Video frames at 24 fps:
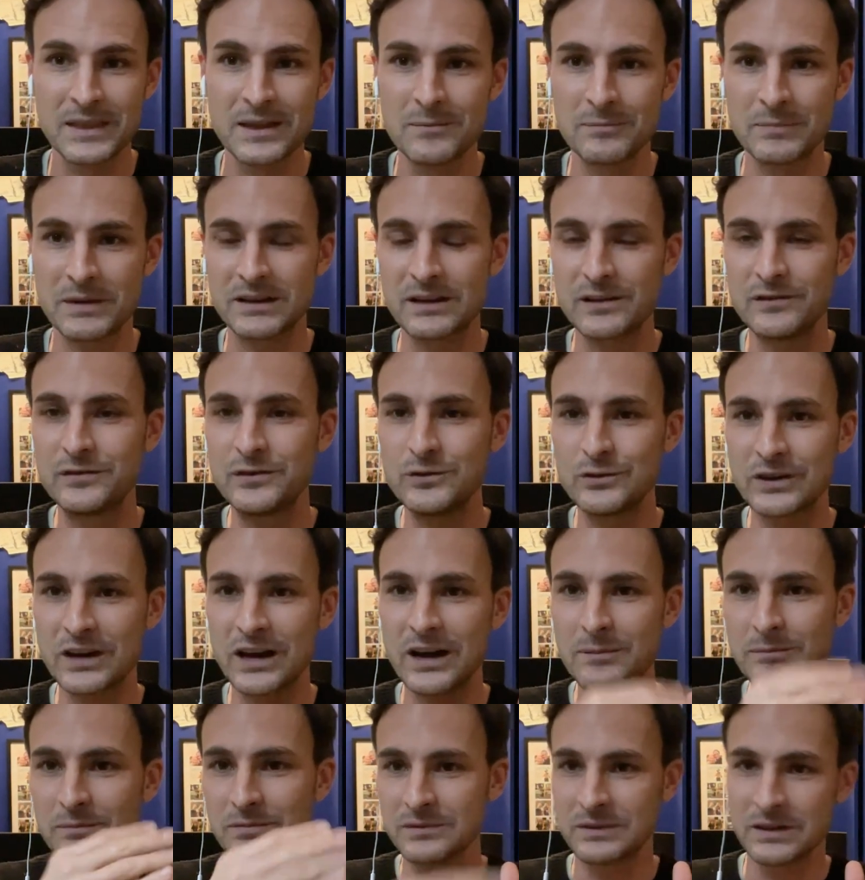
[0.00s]
But if you
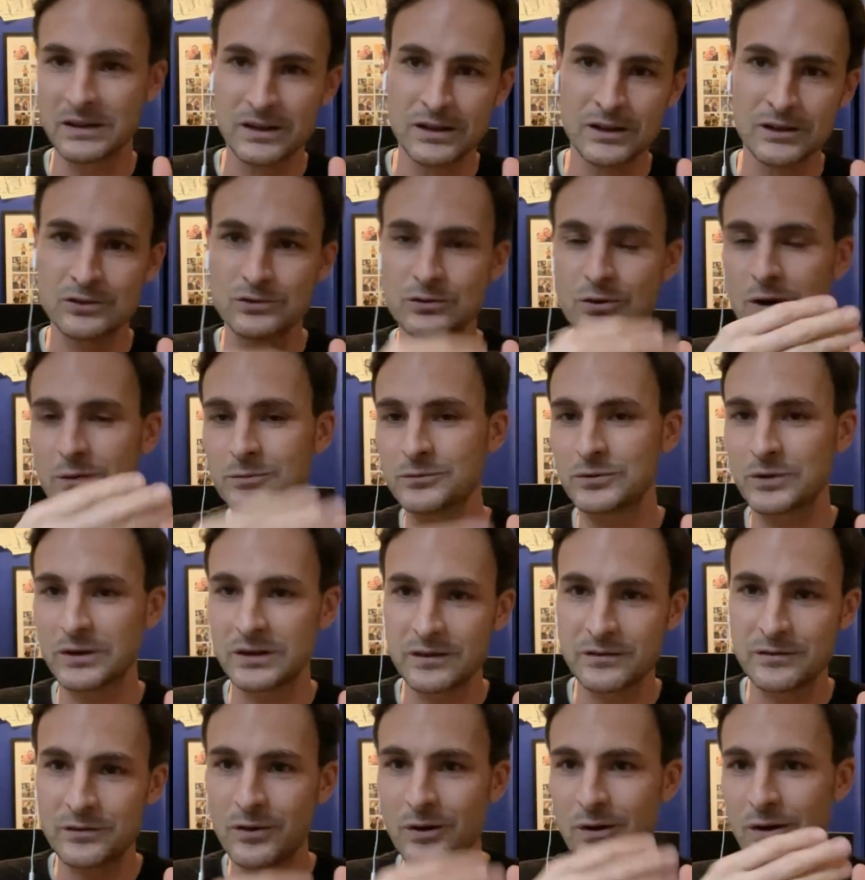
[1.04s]
come to
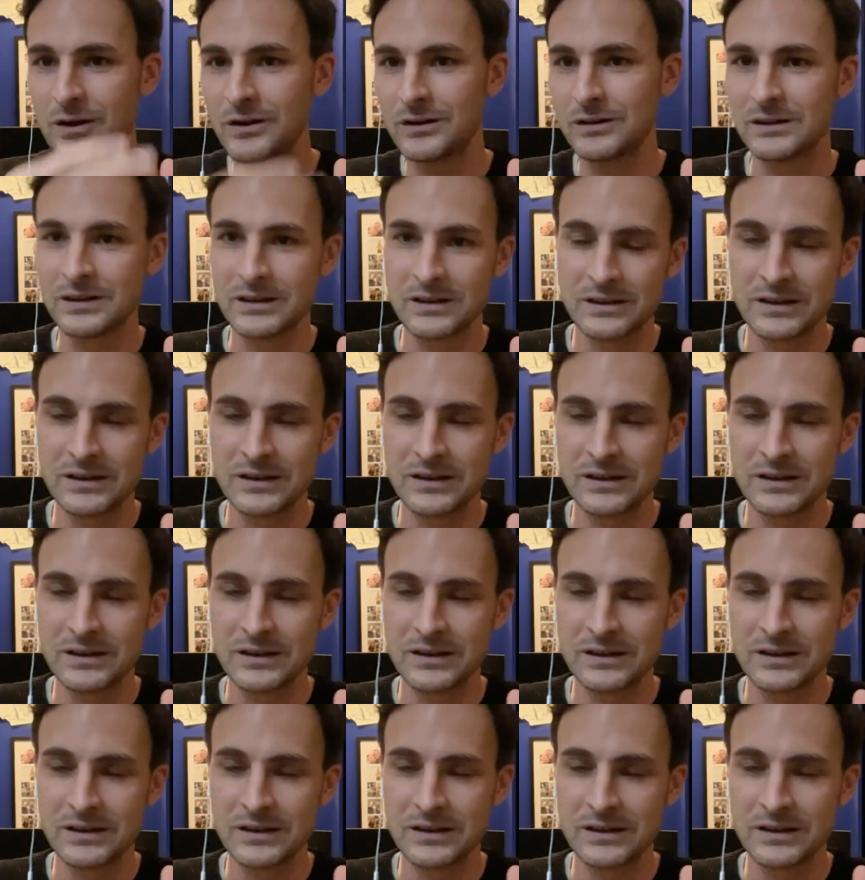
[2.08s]
Home24